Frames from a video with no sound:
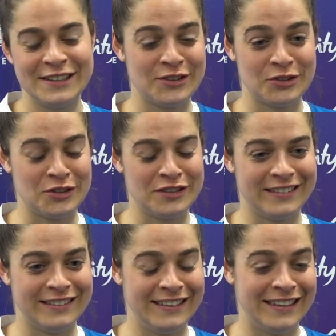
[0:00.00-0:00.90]
So just
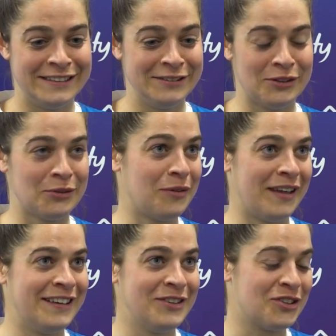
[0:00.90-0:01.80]
uh, yeah, don't
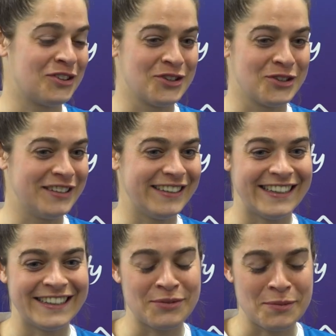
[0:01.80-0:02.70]
think, just shoot
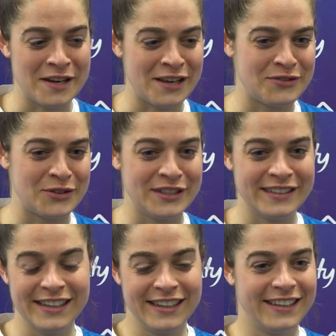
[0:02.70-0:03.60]
uh, with my left foot.
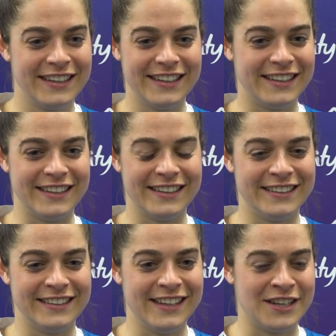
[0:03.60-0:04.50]
And
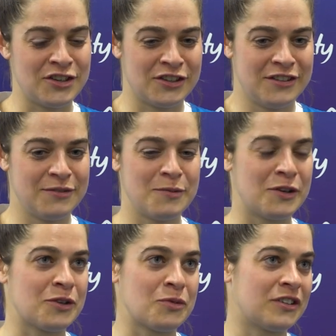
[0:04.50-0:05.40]
uh, yeah, just
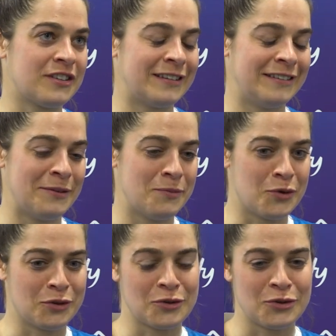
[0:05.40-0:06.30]
because it was uh, an
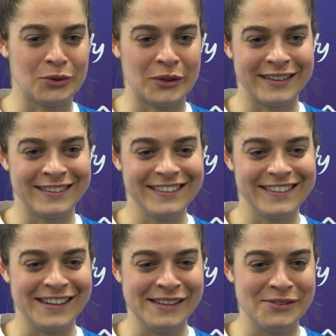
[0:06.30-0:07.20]
important goal, uh,
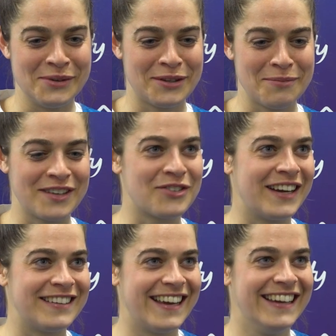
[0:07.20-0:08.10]
yeah, went a bit
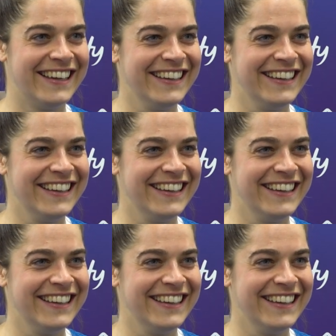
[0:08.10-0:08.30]
crazy